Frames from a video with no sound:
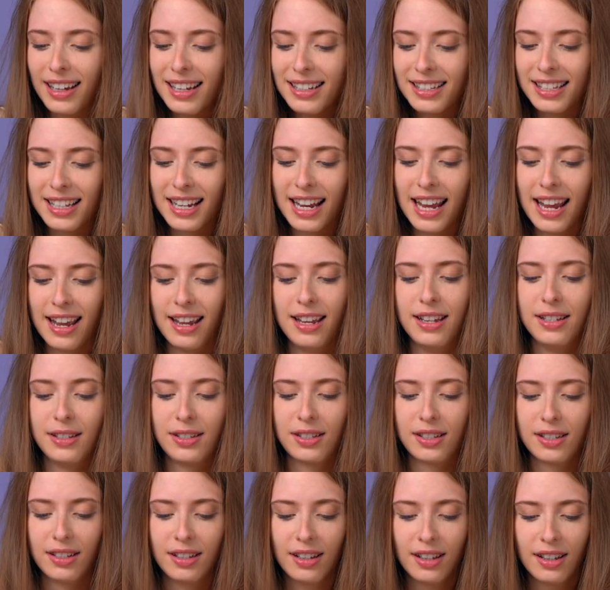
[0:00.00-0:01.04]
Yes, it
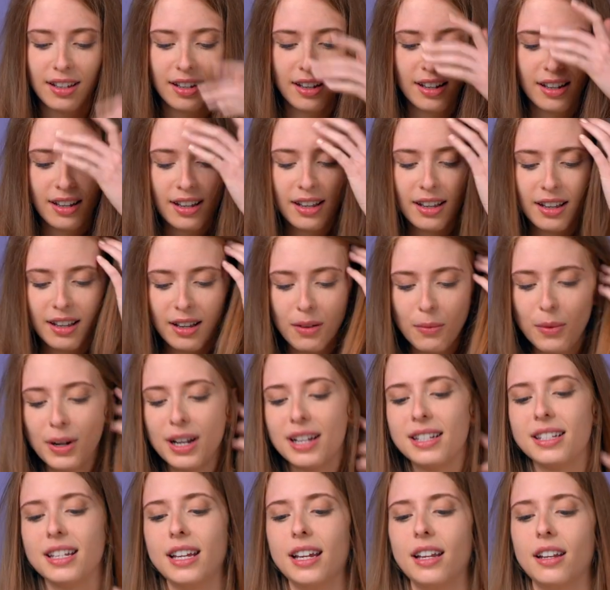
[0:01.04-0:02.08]
is. What
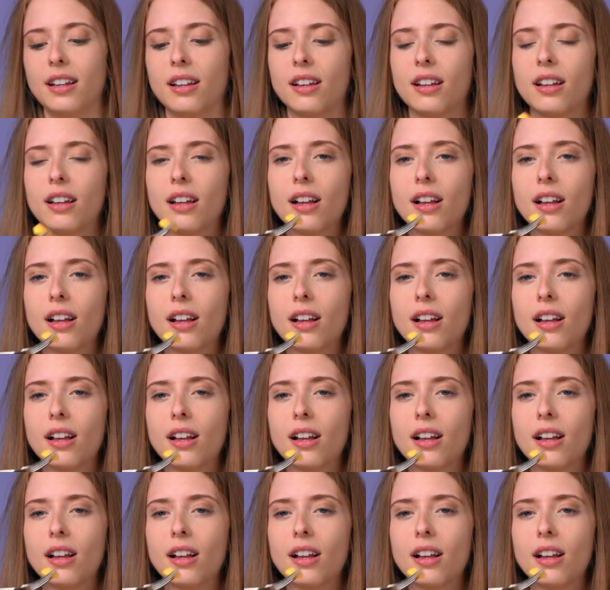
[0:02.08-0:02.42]
is it?